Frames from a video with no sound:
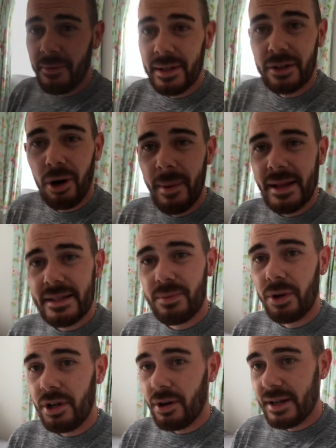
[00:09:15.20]
in the comments
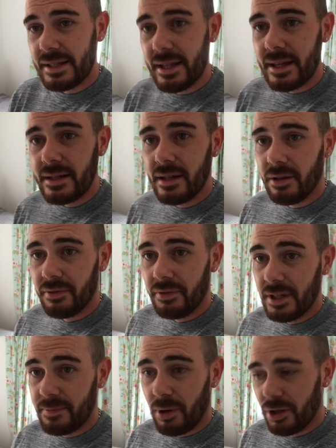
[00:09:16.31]
what you guys think of
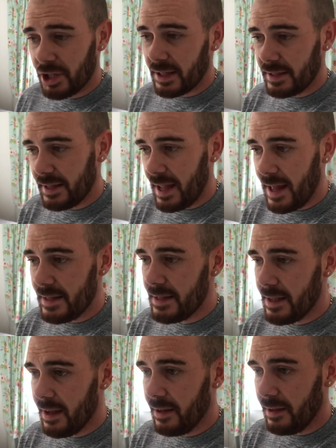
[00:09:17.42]
this project, and
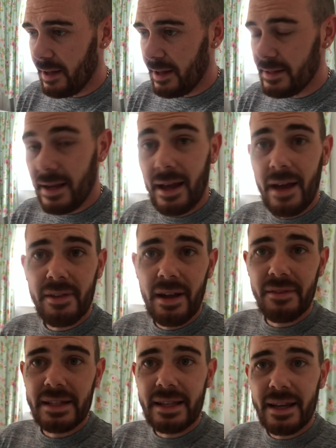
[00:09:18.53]
yeah, have a
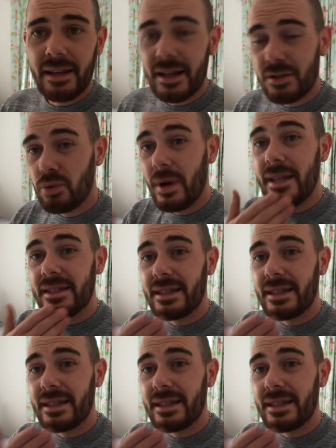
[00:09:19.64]
lovely day as always.